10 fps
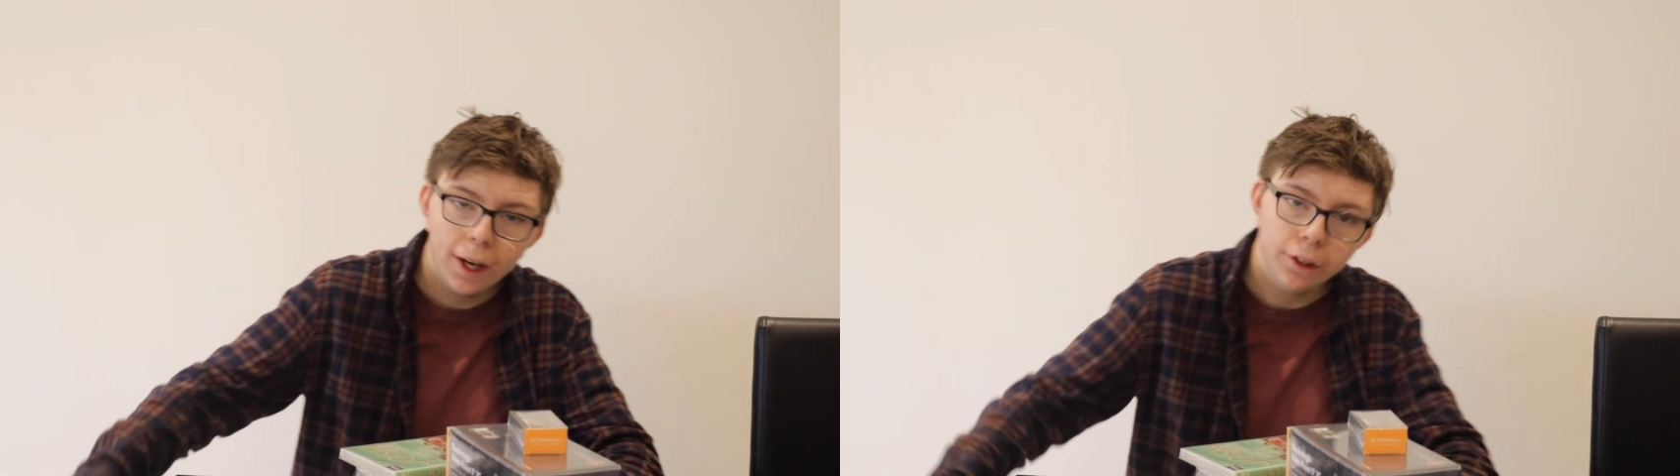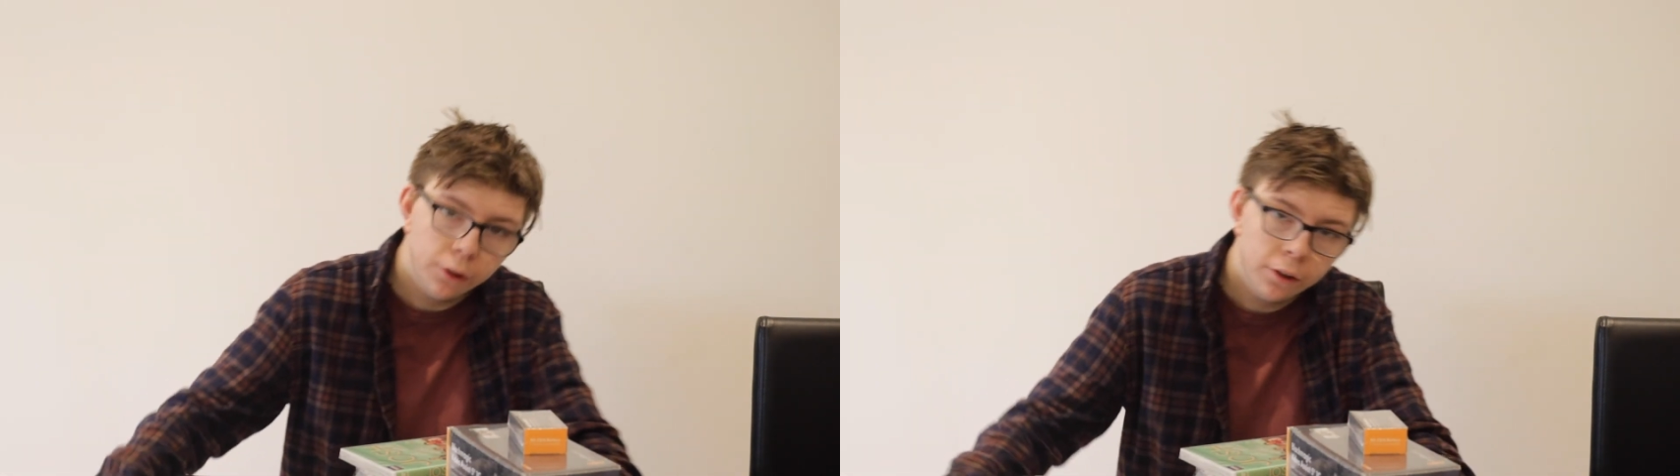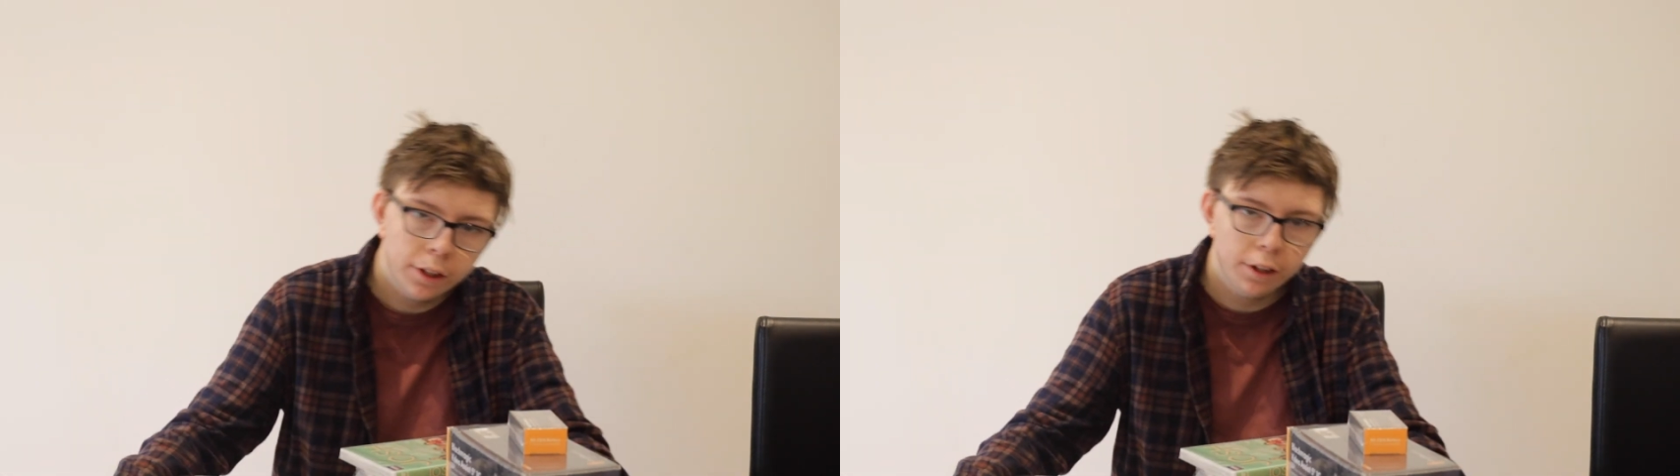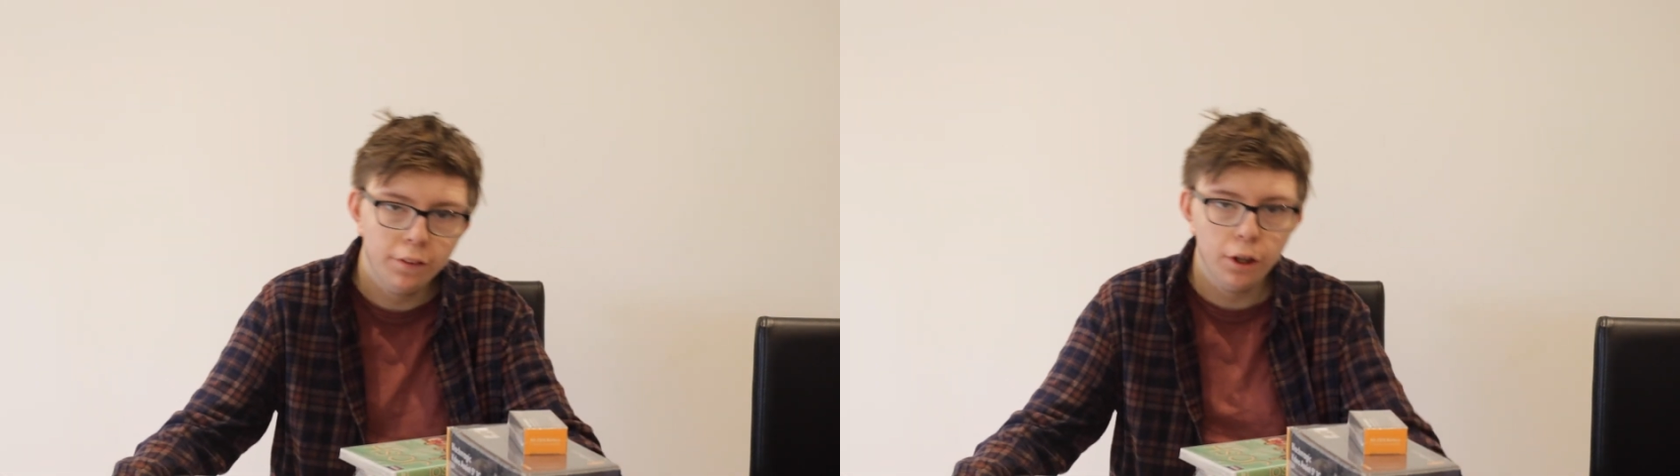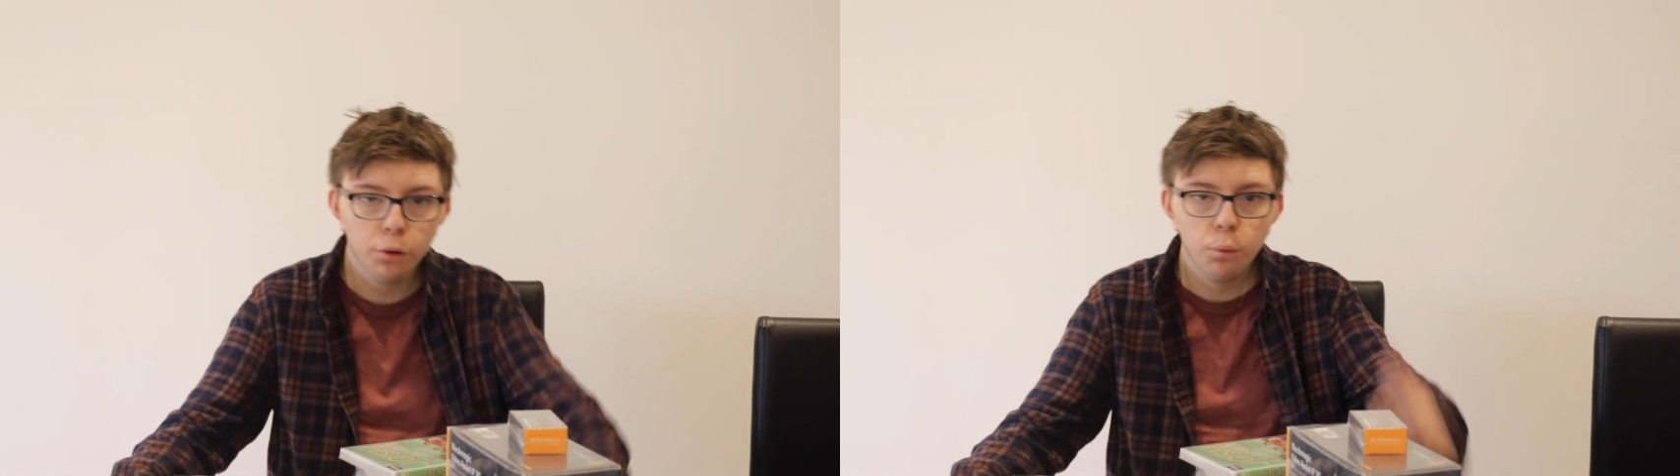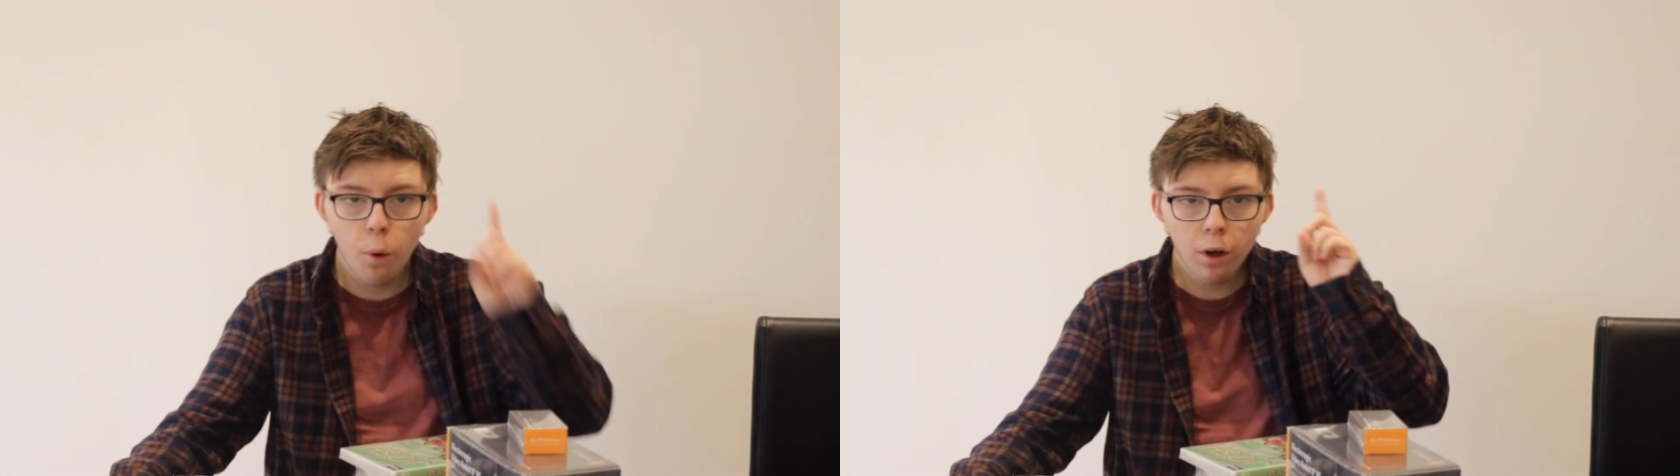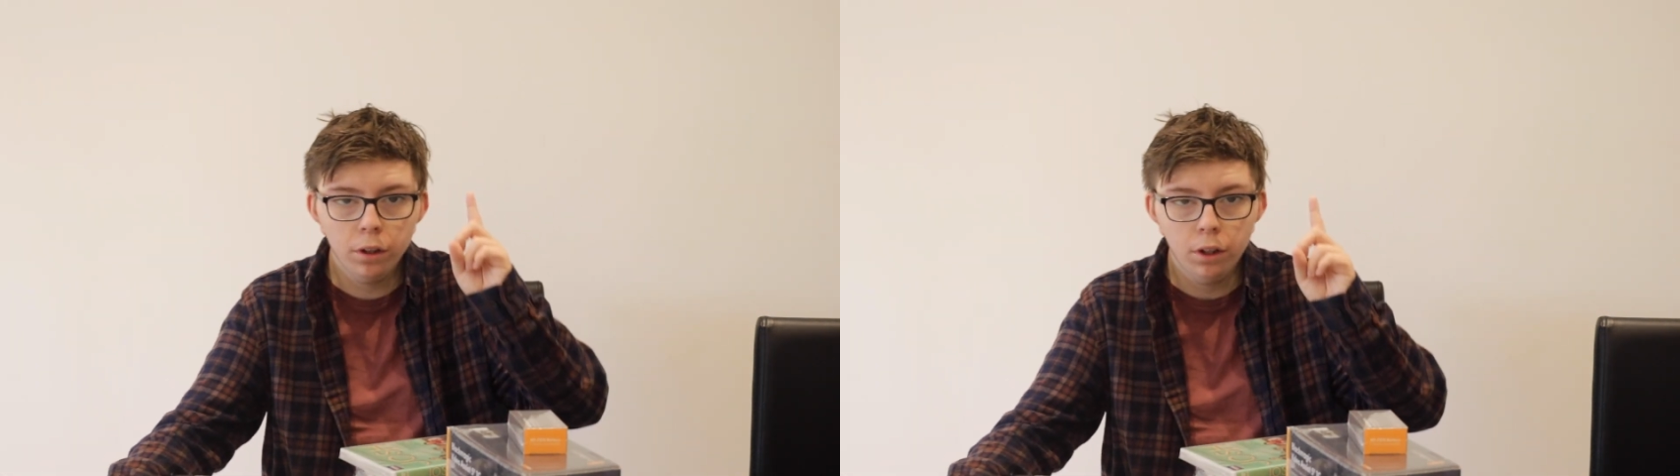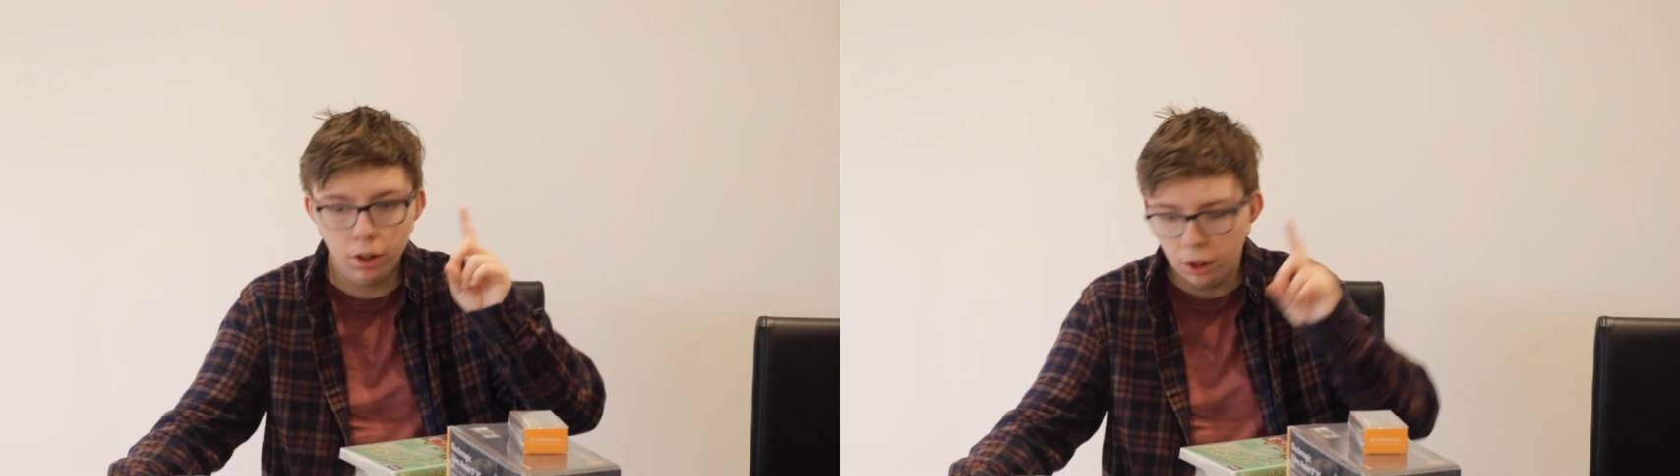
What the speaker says: why I do these videos, one,